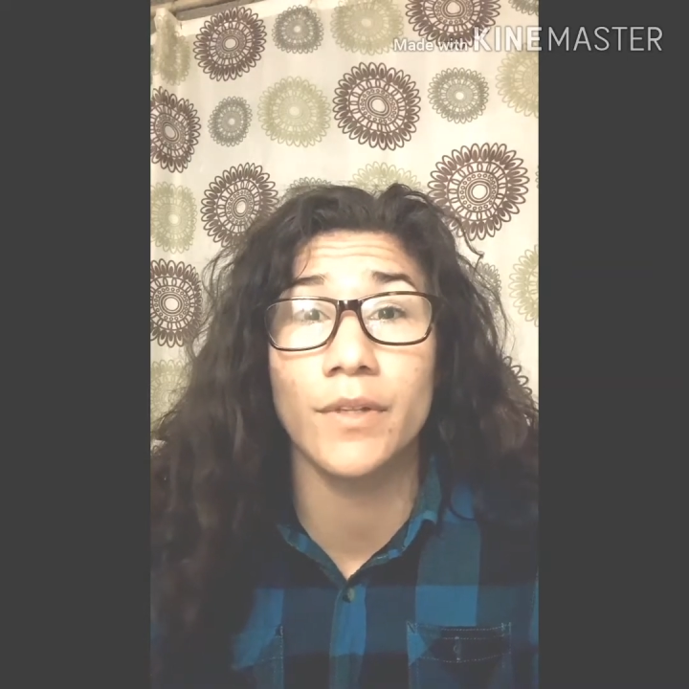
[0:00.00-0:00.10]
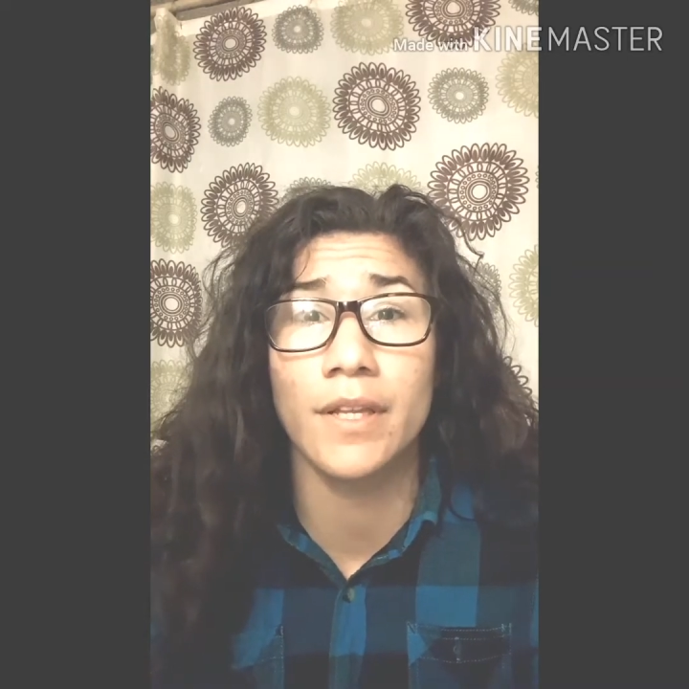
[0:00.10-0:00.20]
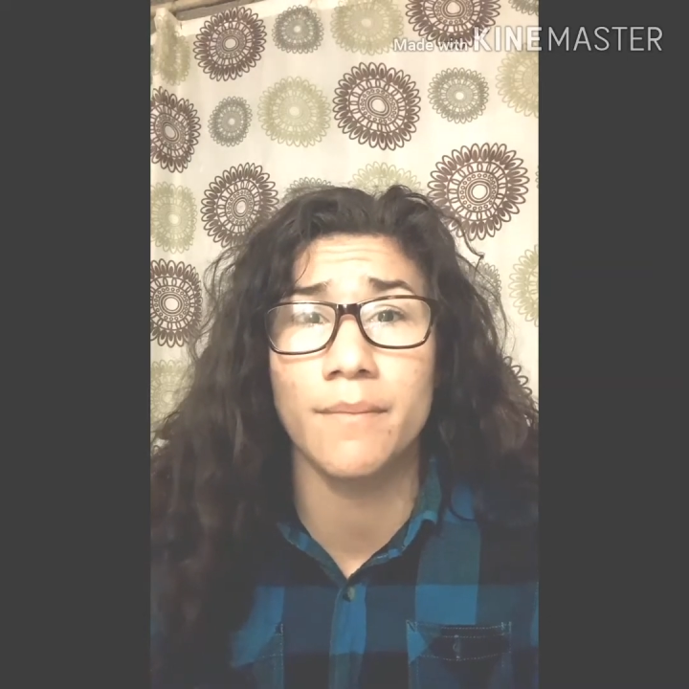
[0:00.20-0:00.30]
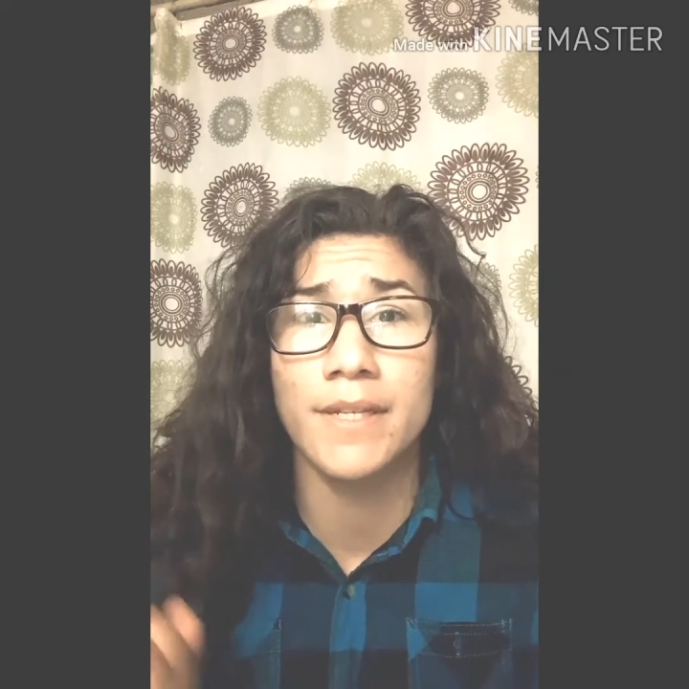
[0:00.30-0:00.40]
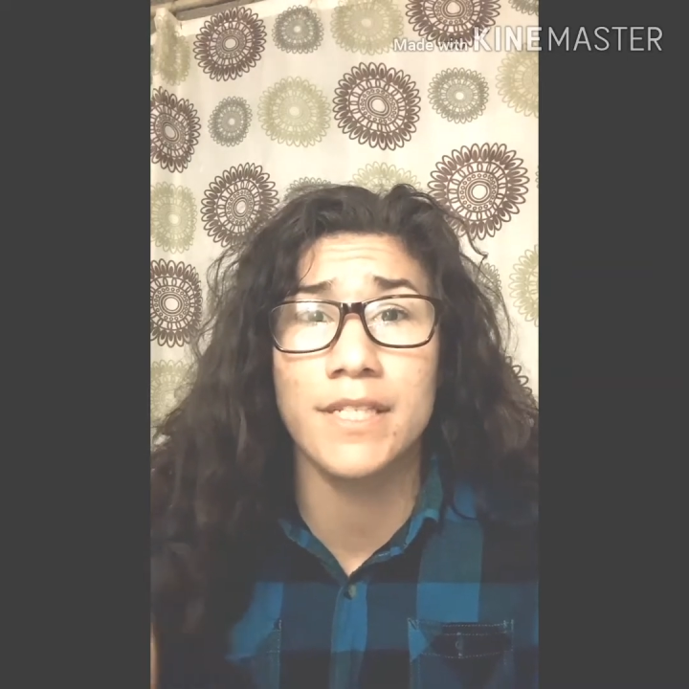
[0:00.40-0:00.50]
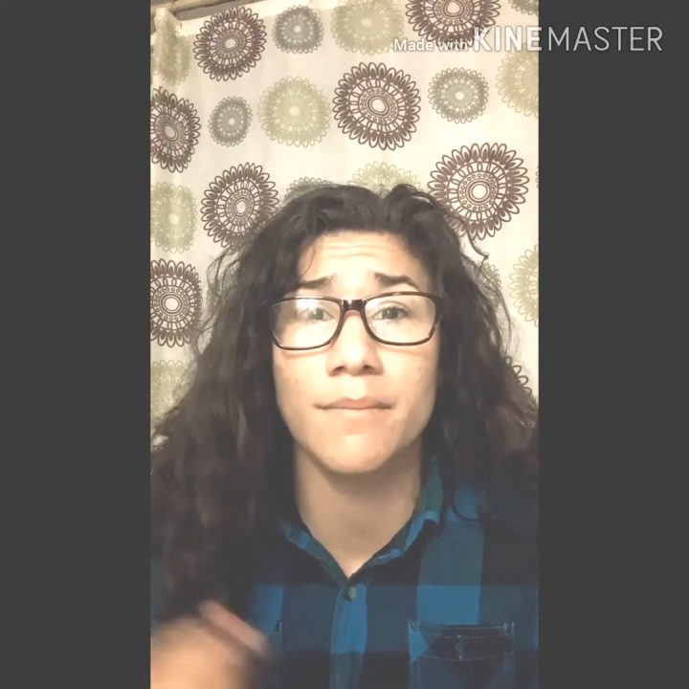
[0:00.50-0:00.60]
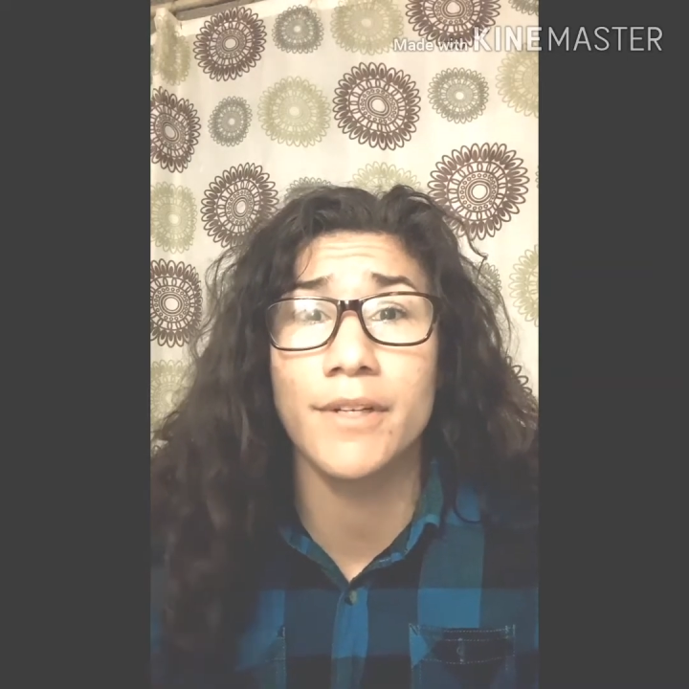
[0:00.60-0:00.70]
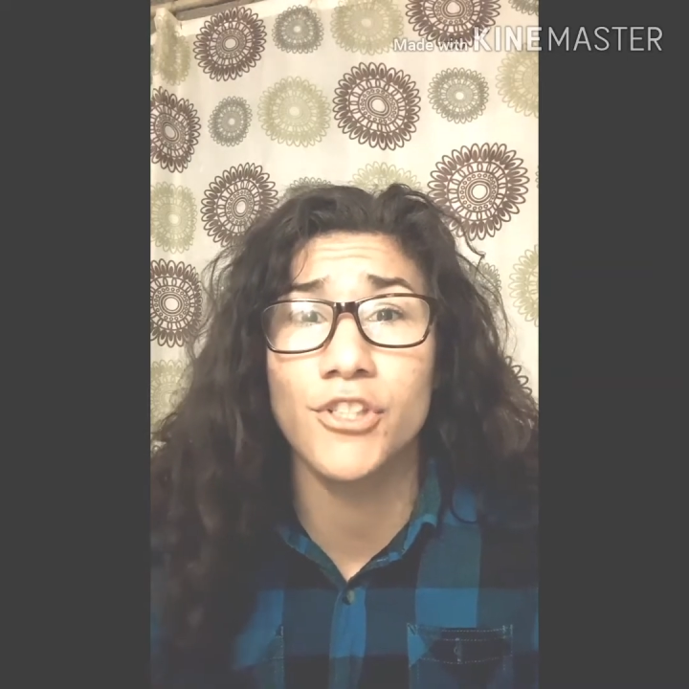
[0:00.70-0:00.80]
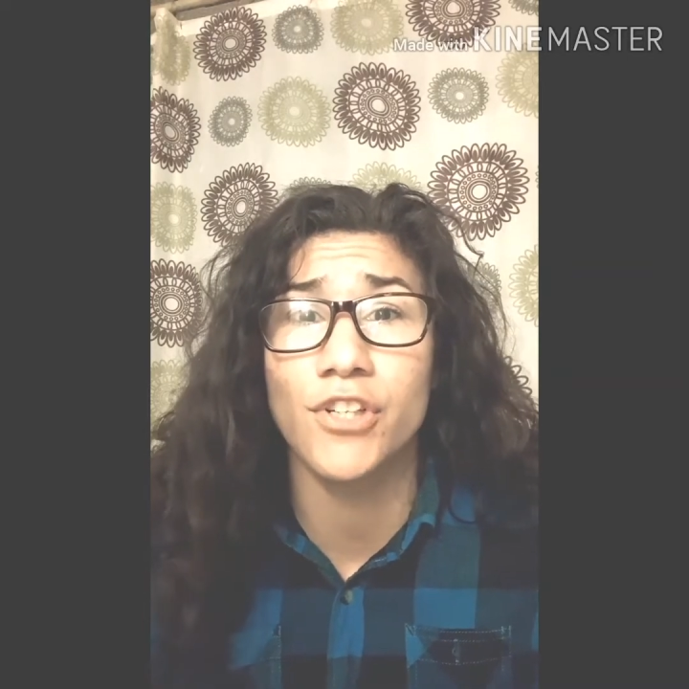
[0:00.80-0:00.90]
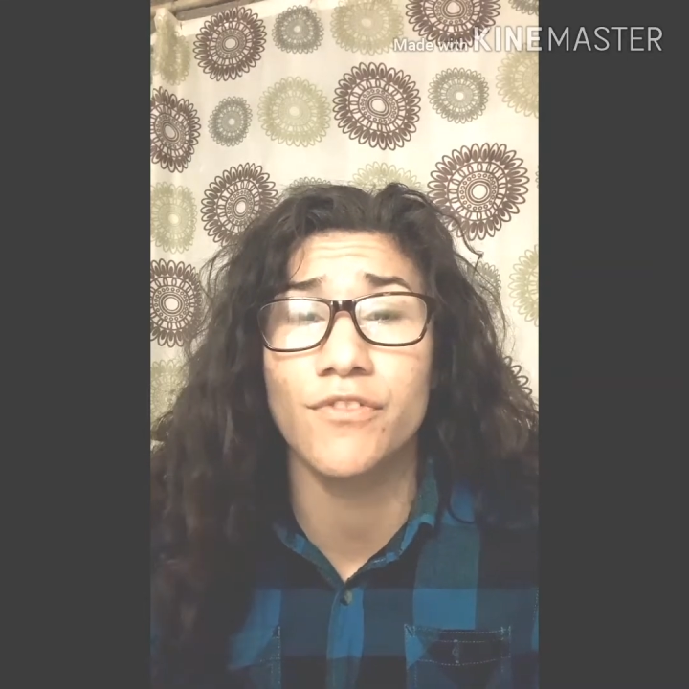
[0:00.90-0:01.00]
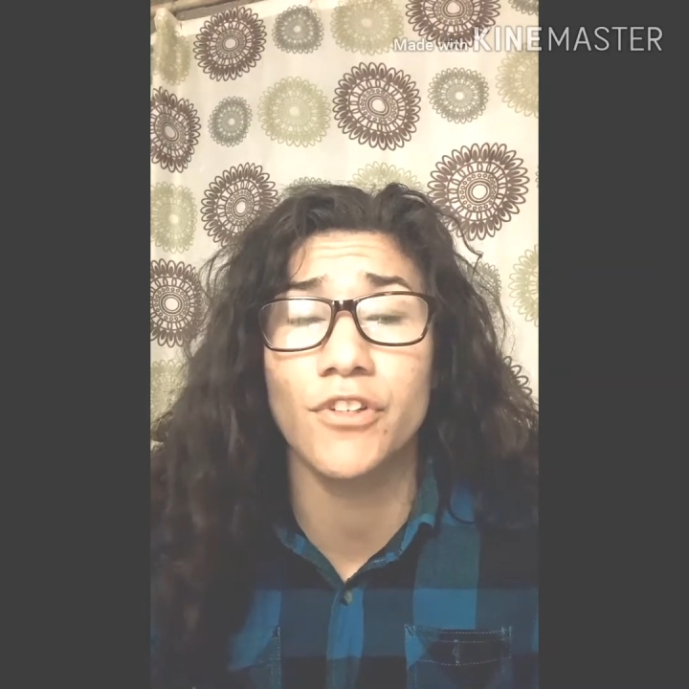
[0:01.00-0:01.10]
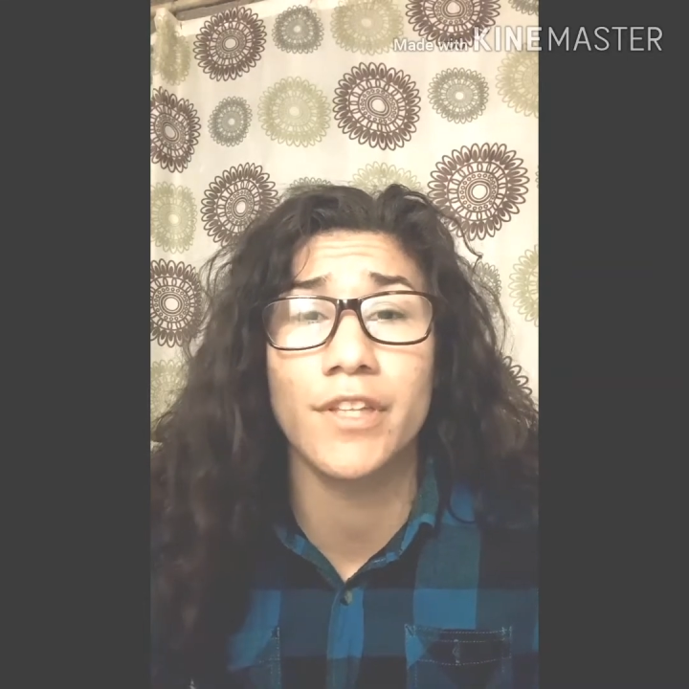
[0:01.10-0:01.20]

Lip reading: They messed up my shifter,